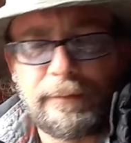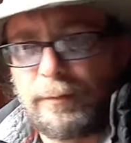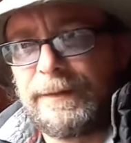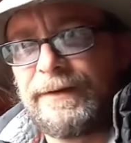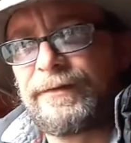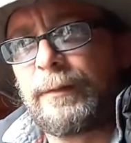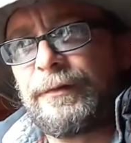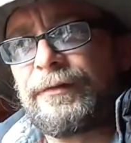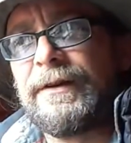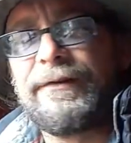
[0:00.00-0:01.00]
We
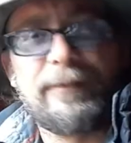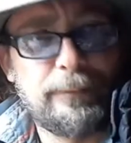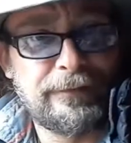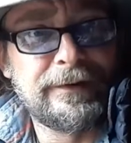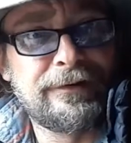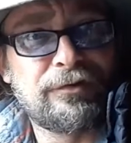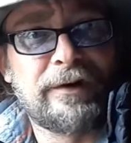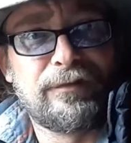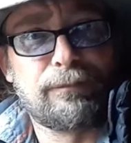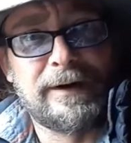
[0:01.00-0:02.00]
just need to
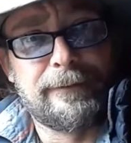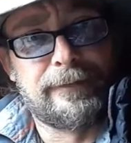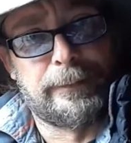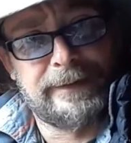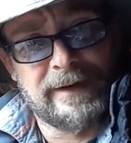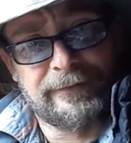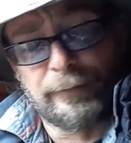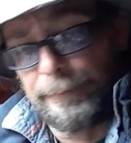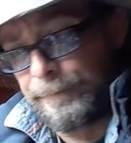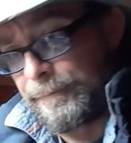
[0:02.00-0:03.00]
change your brake fluid. That's all.